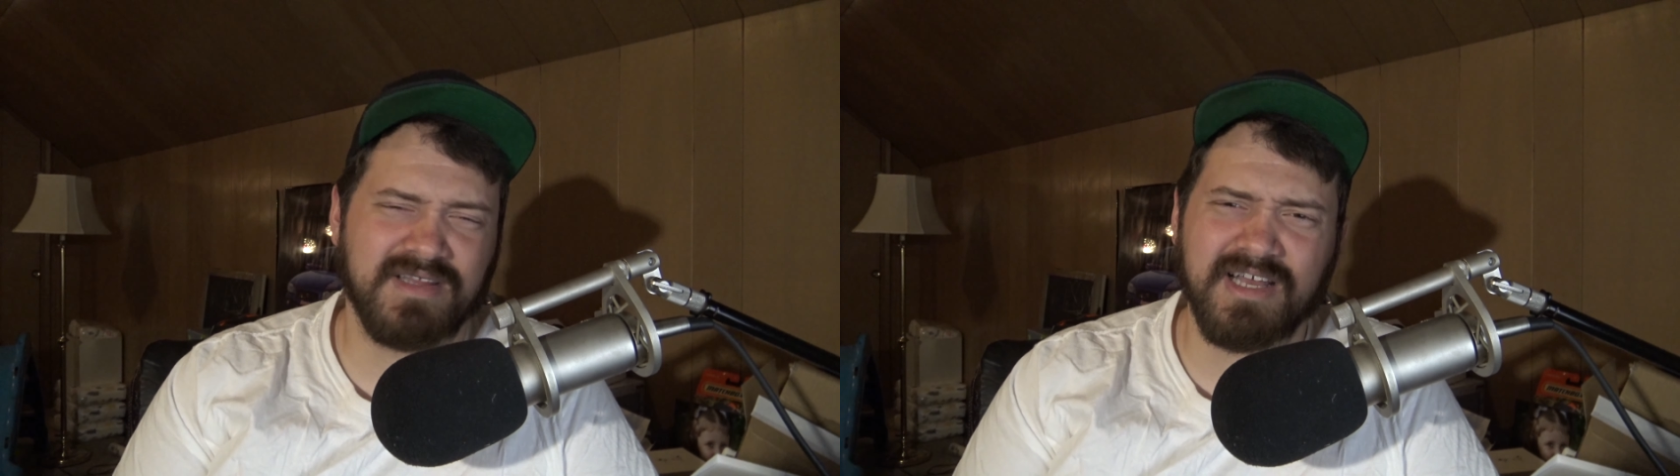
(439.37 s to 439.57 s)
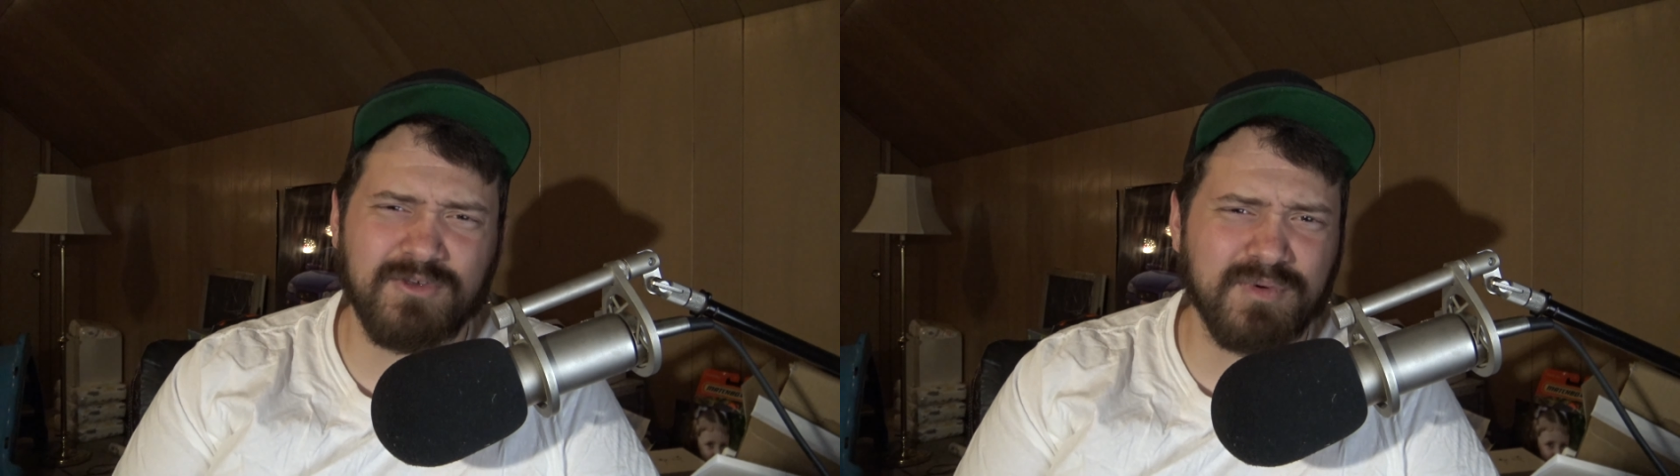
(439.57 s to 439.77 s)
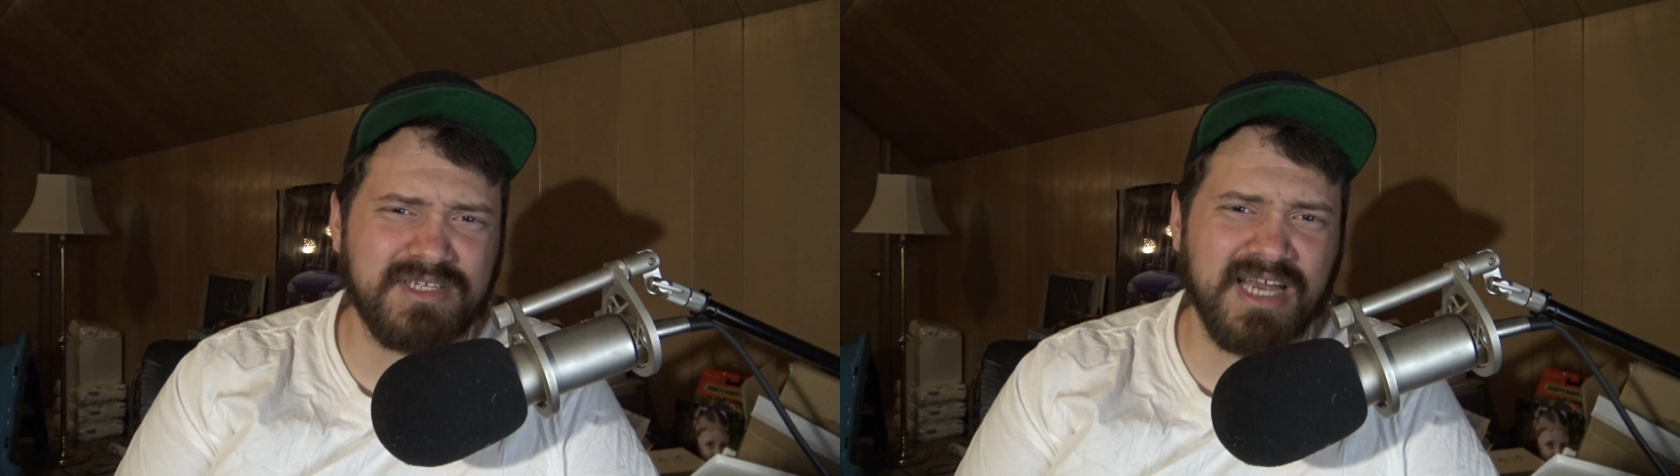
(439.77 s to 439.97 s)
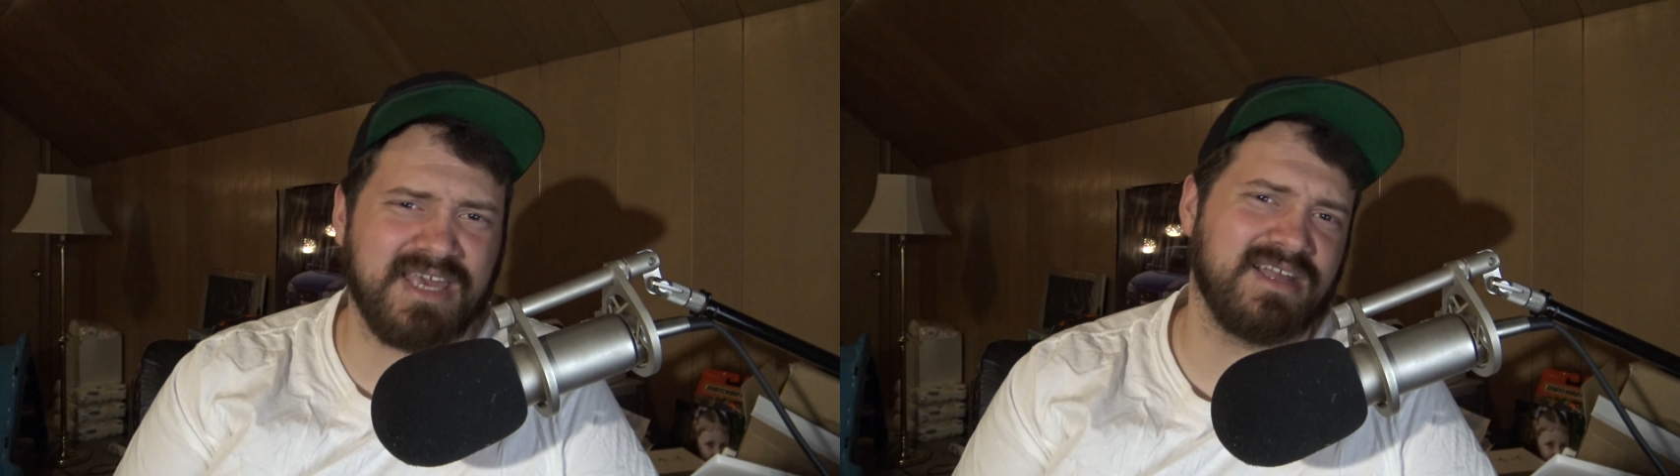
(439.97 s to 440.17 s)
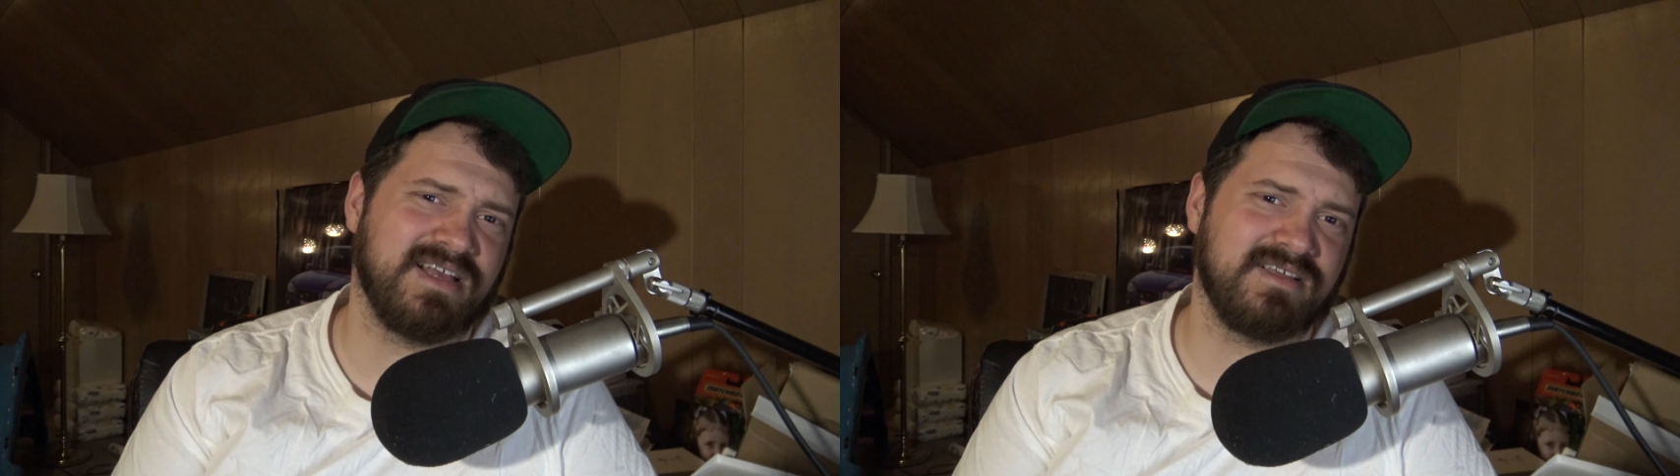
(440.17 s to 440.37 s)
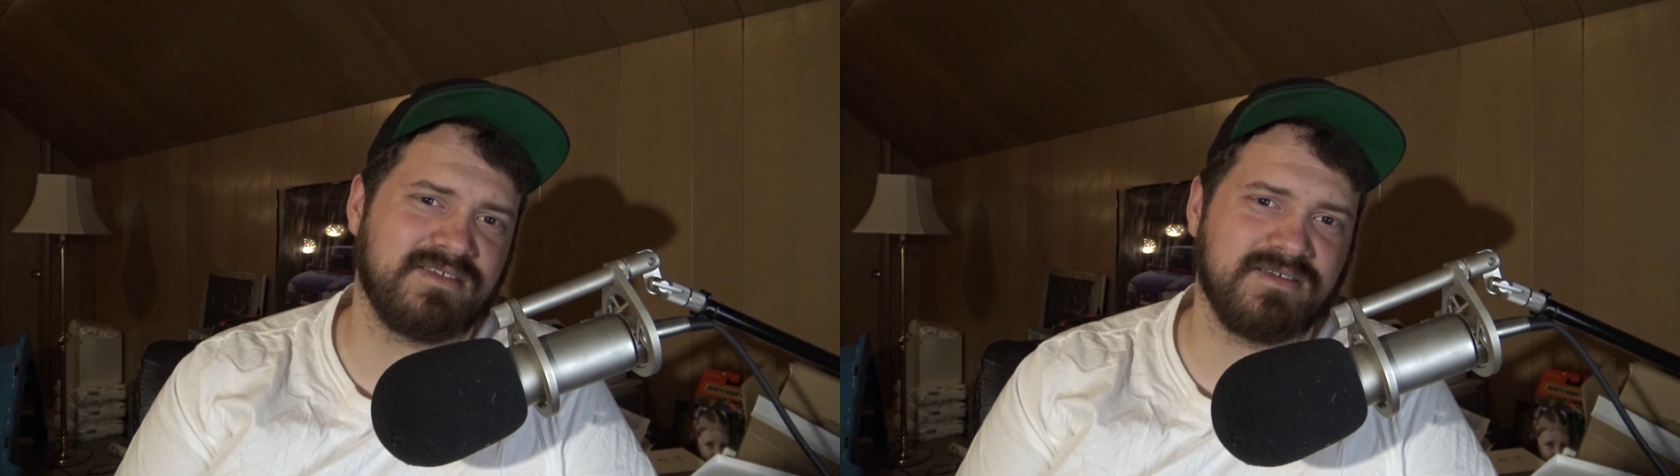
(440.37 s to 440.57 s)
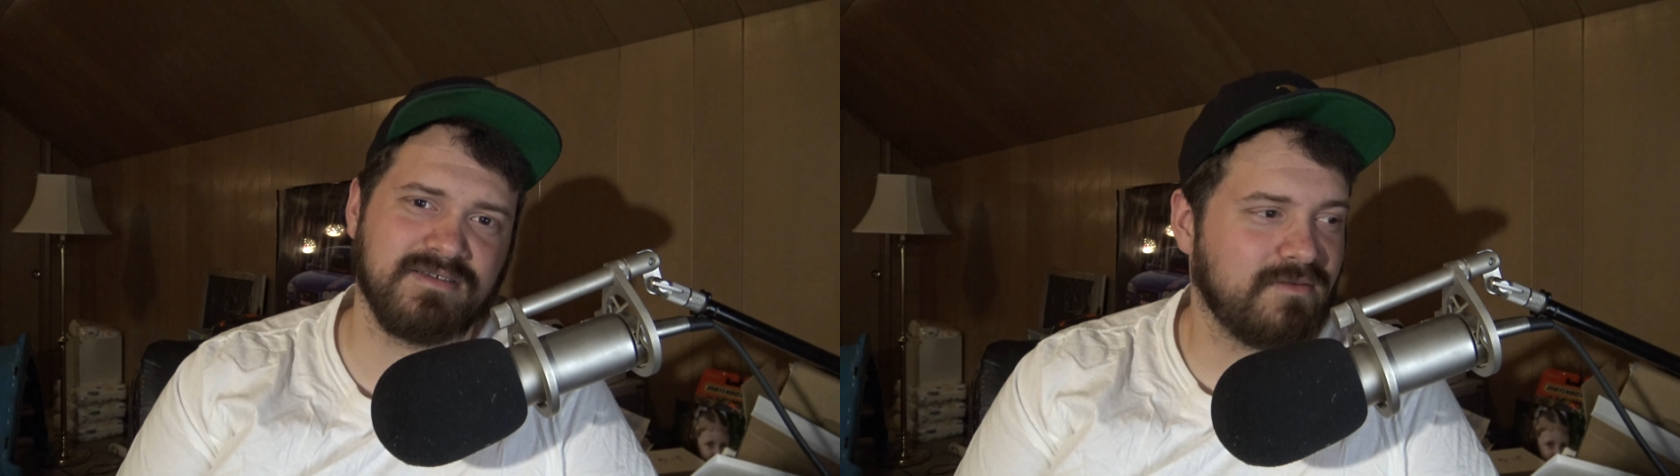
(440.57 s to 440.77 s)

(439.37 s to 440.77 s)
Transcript: It's ridiculous.